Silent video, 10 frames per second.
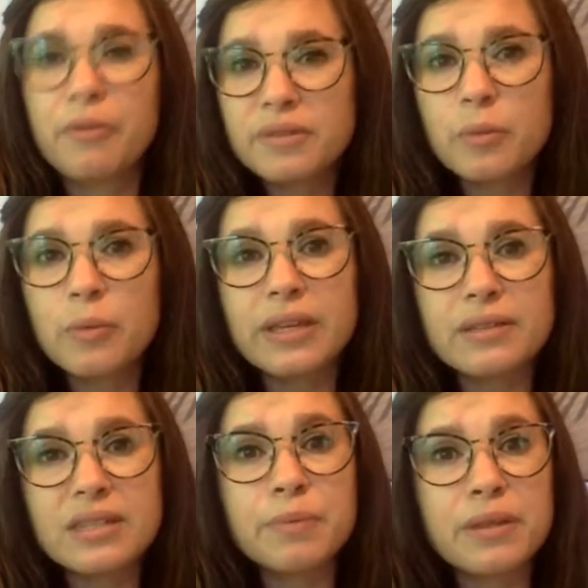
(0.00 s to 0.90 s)
so we
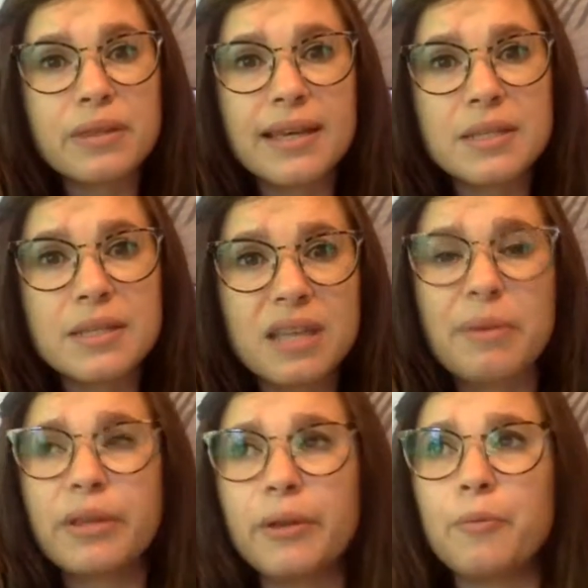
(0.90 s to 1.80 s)
can sympathize with
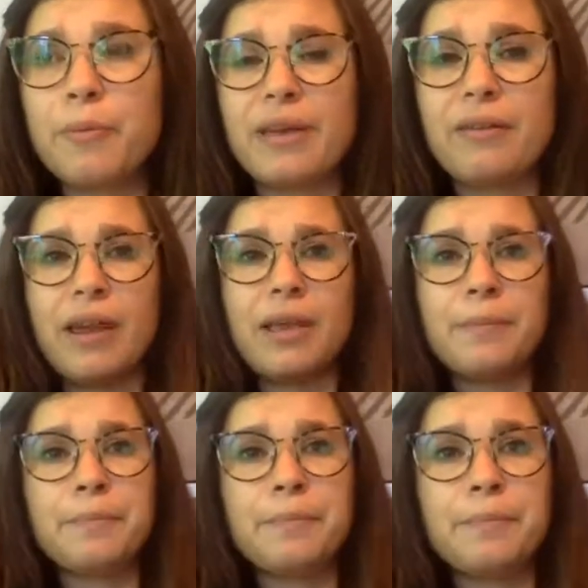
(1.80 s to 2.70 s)
them a little bit,
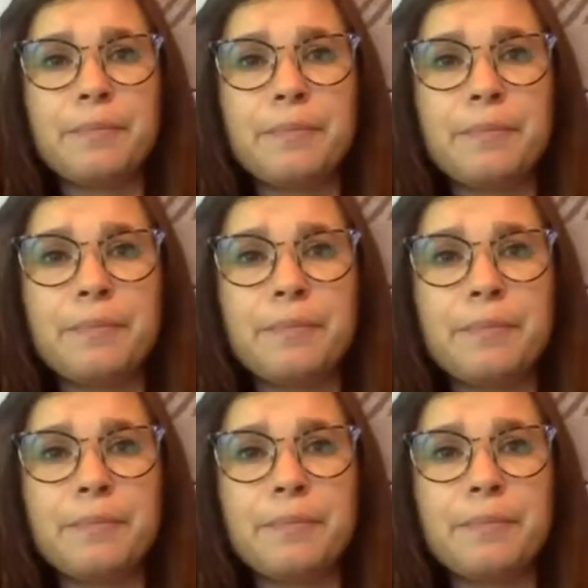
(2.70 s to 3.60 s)
right?
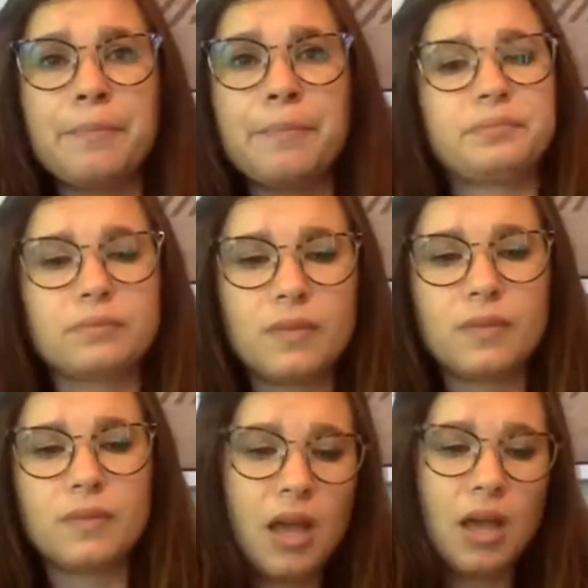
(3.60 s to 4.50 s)
So
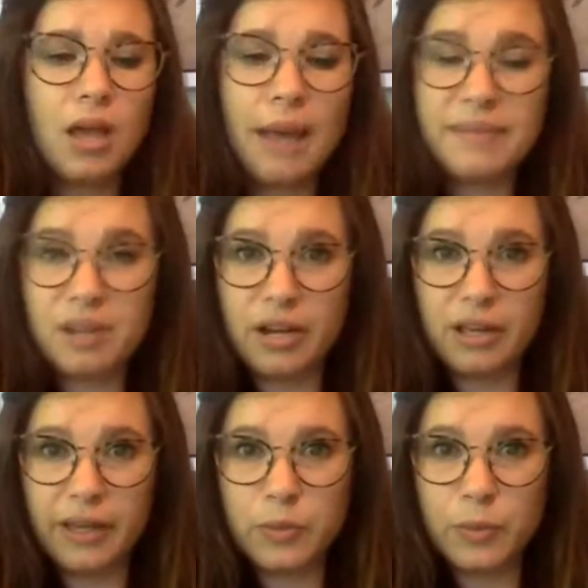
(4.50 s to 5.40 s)
I'm starting
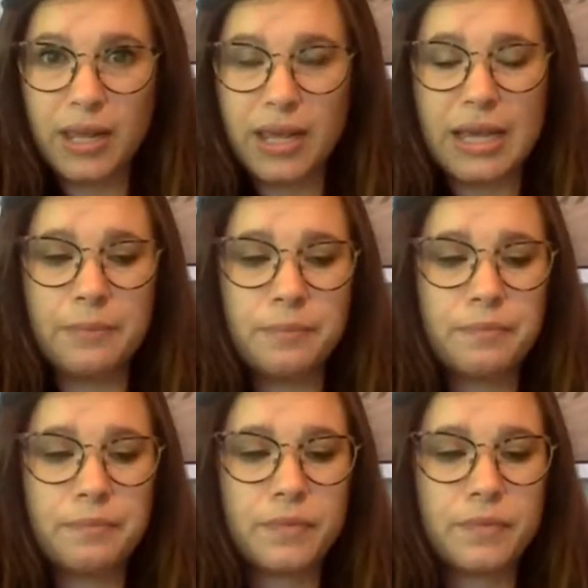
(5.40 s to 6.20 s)
at line 20 again.